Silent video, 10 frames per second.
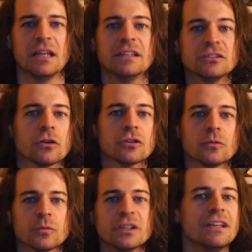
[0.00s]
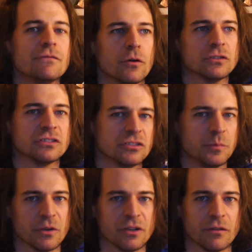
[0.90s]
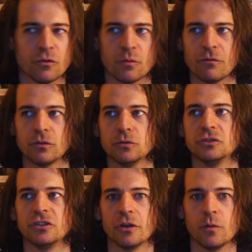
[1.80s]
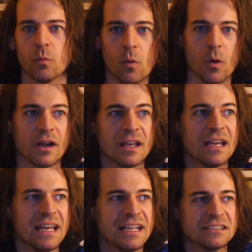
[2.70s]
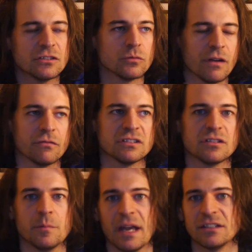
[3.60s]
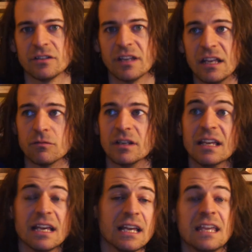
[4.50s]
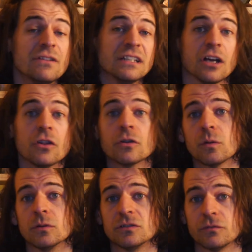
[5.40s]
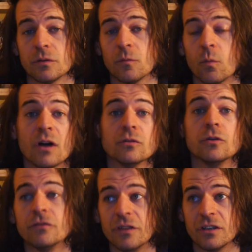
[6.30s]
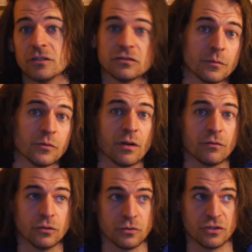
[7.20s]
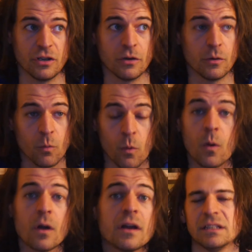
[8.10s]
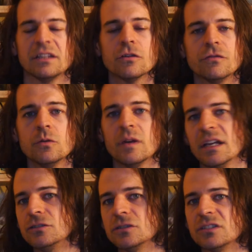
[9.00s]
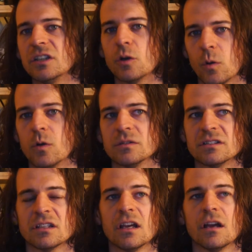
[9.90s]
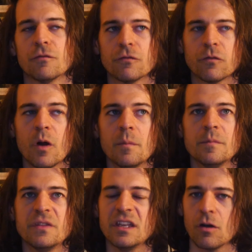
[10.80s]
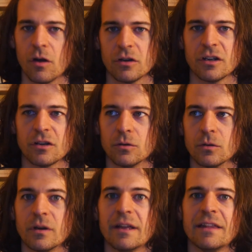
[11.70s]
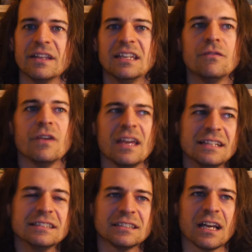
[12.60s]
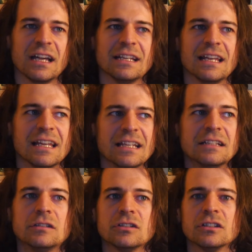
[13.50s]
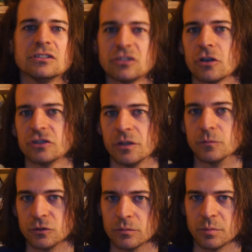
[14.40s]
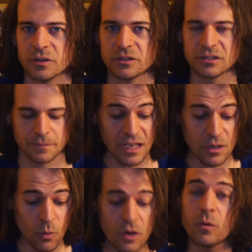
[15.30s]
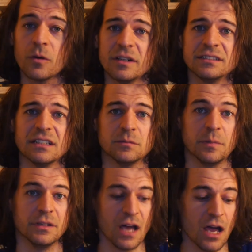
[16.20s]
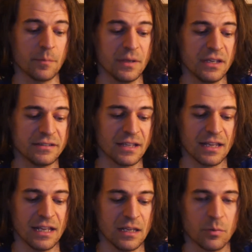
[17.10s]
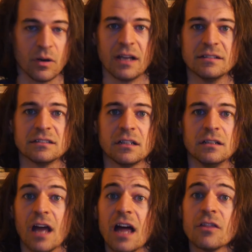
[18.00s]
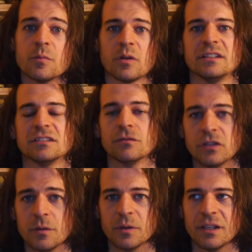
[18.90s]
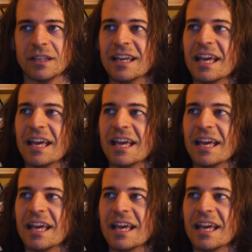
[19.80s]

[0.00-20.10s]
And this article really invokes the spirit of the Revolutionary War, hence the reference to Patrick Henry. He even has other quotes from well-known figures from the Revolutionary War. And there are a few interesting quotes from the article that give insight into Starship Troopers. In one quote he says, "But not peace at any price, not the price of liberty."